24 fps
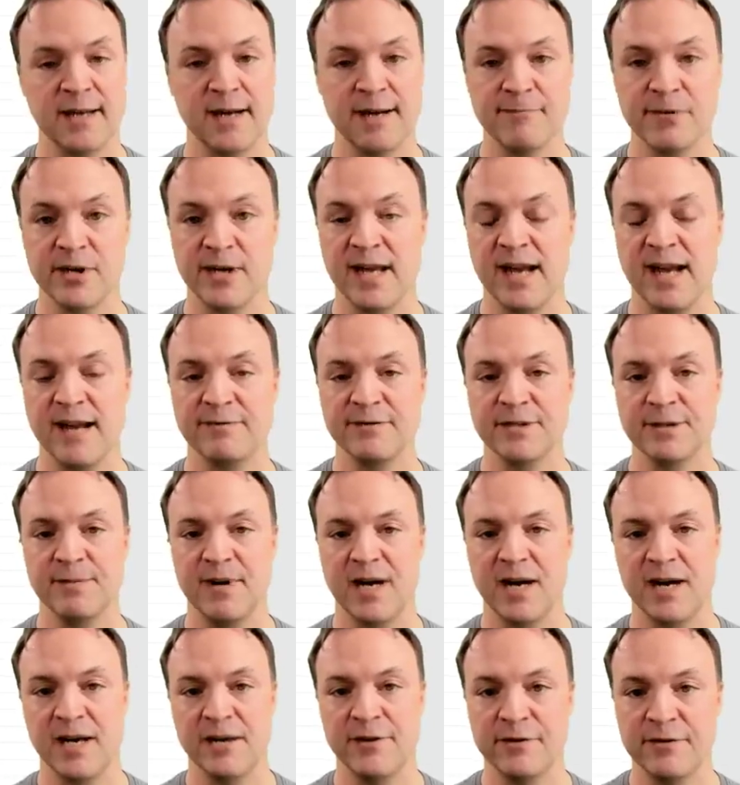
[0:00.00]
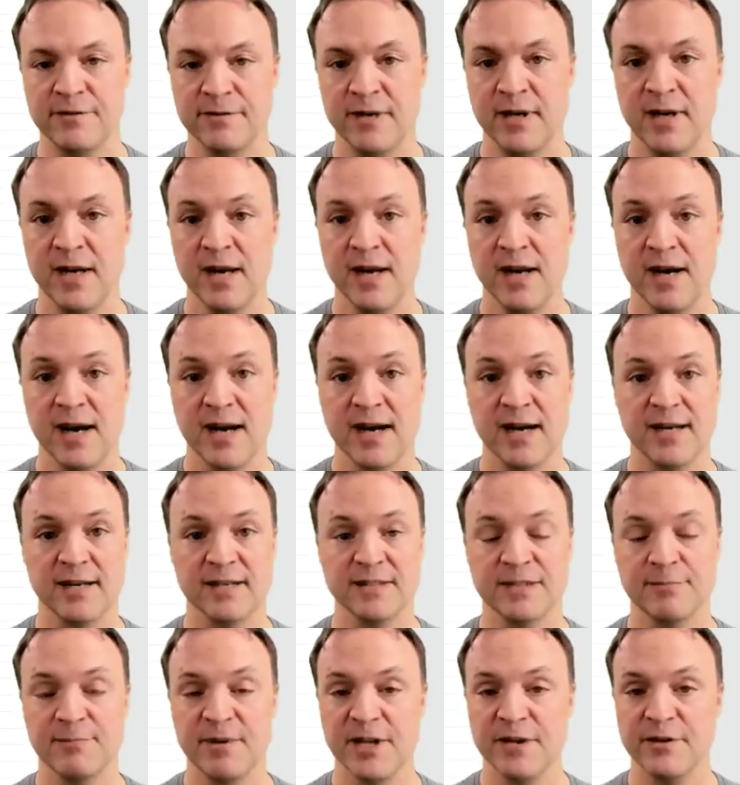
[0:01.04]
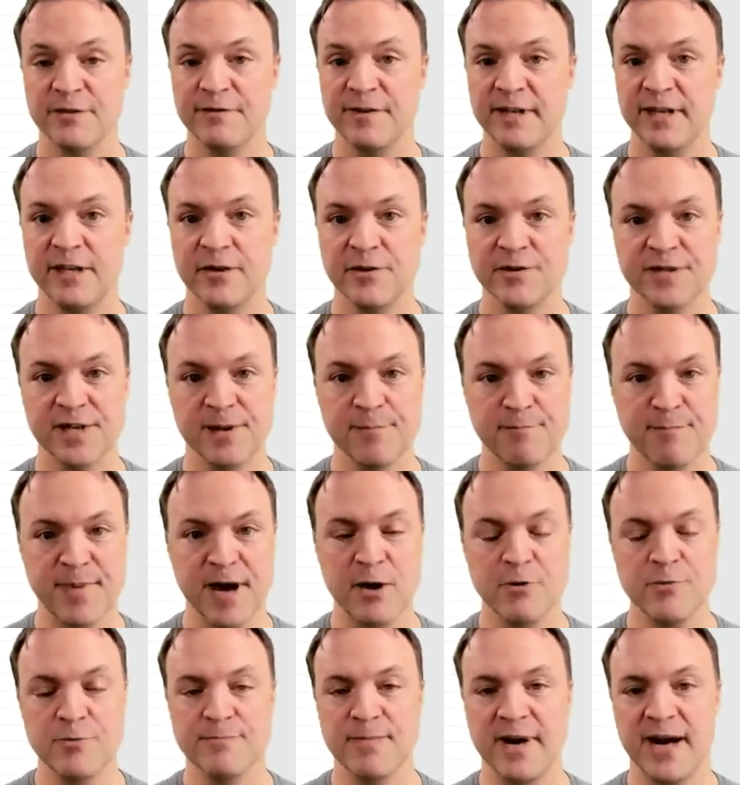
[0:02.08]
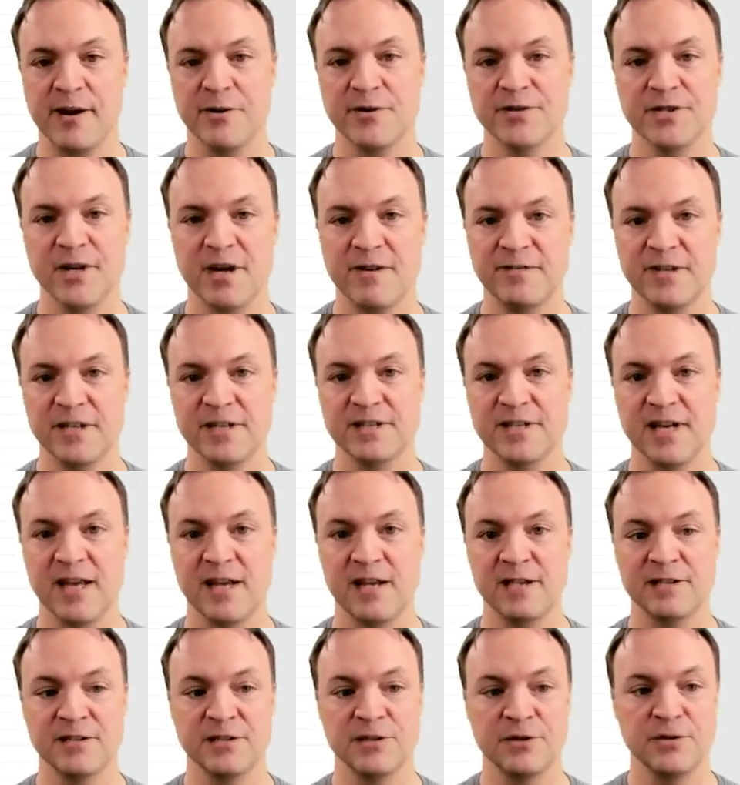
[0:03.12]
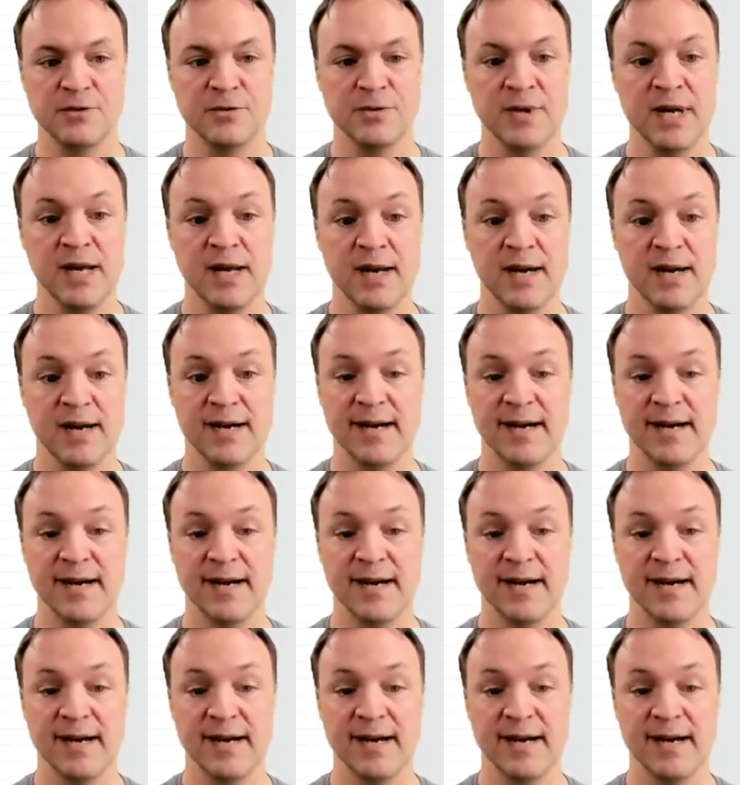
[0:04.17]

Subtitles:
I'm going to have some other videos about Microsoft Excel to